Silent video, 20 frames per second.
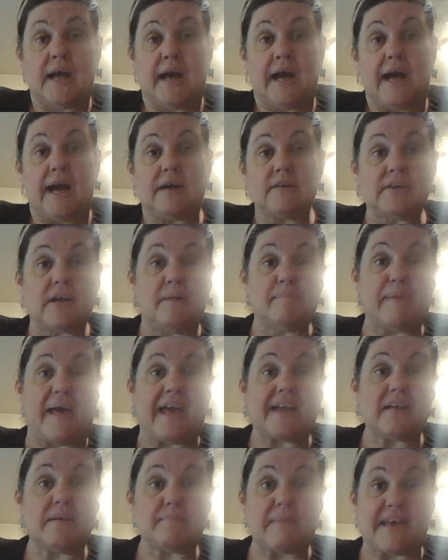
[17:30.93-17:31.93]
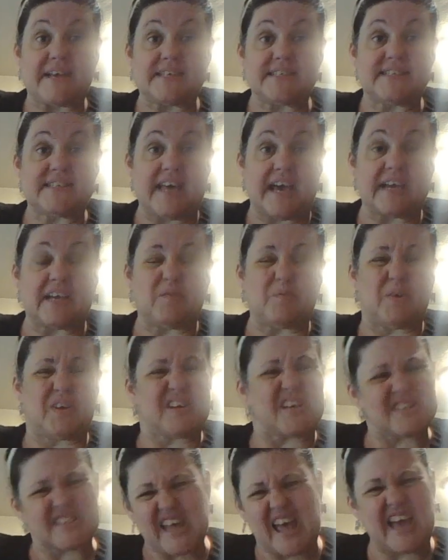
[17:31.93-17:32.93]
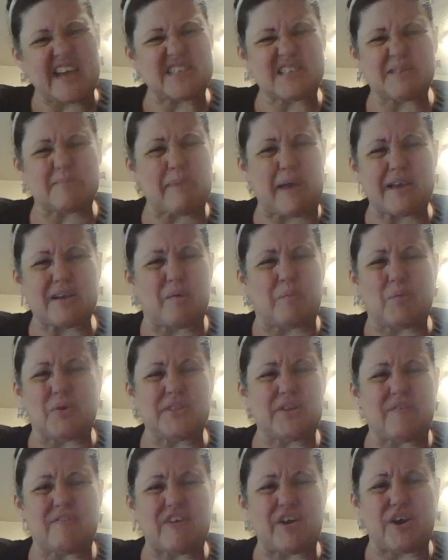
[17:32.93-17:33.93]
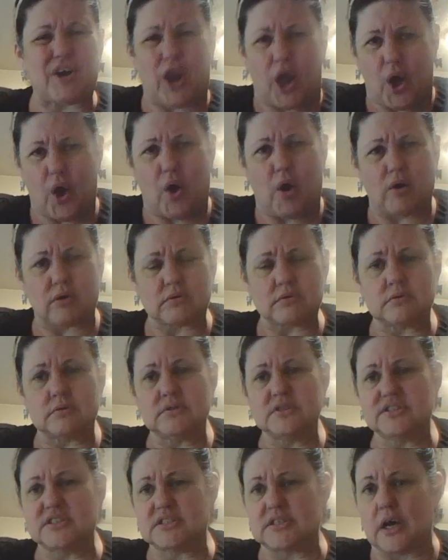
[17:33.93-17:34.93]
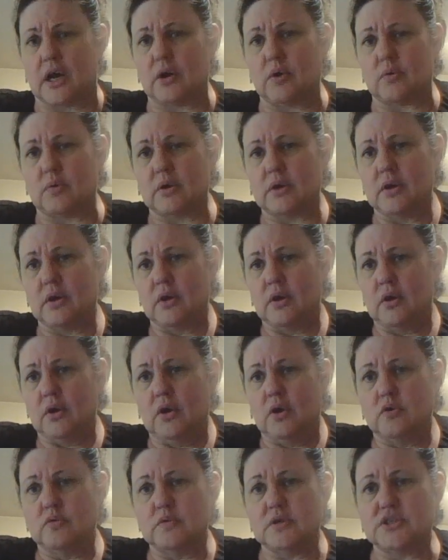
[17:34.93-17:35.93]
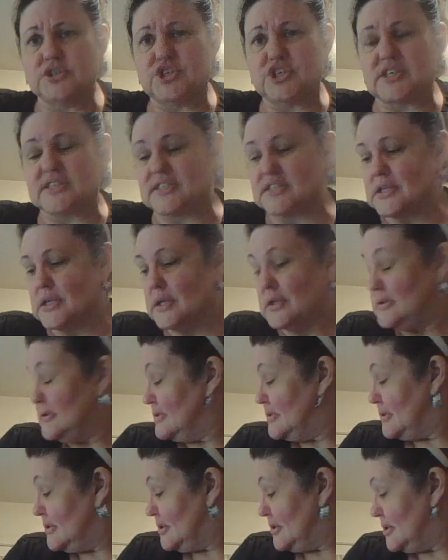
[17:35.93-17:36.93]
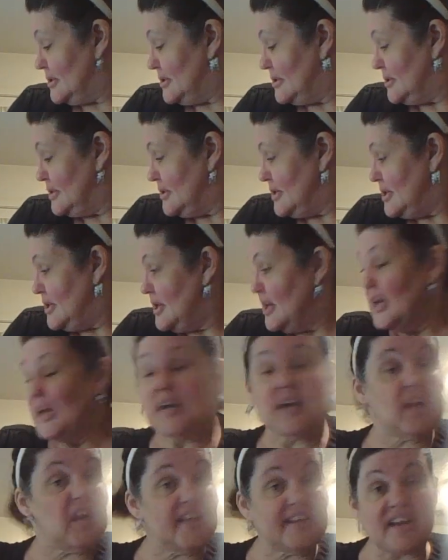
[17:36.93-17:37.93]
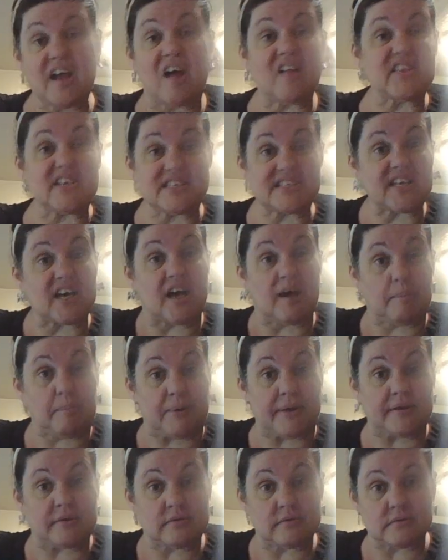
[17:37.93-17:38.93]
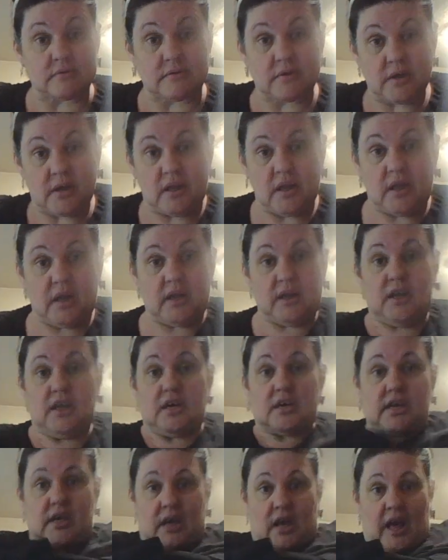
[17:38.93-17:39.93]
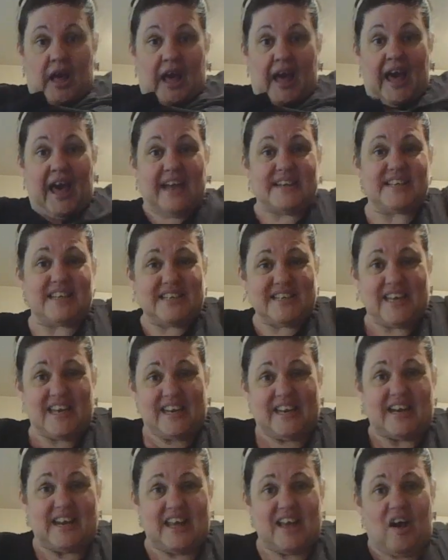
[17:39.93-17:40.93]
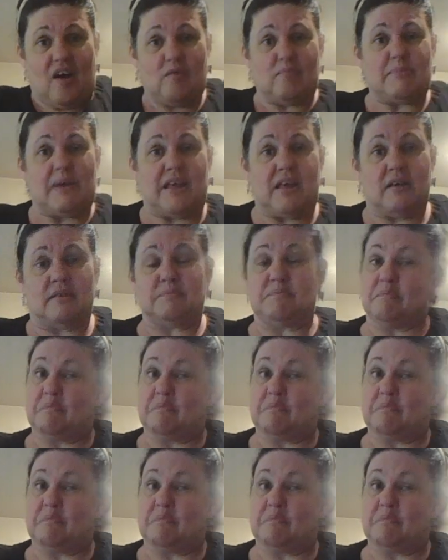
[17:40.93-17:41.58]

I'll come back and make a second one because I hate to make them when they're very long. So, we'll just clean all this up. Look, I didn't get any on me.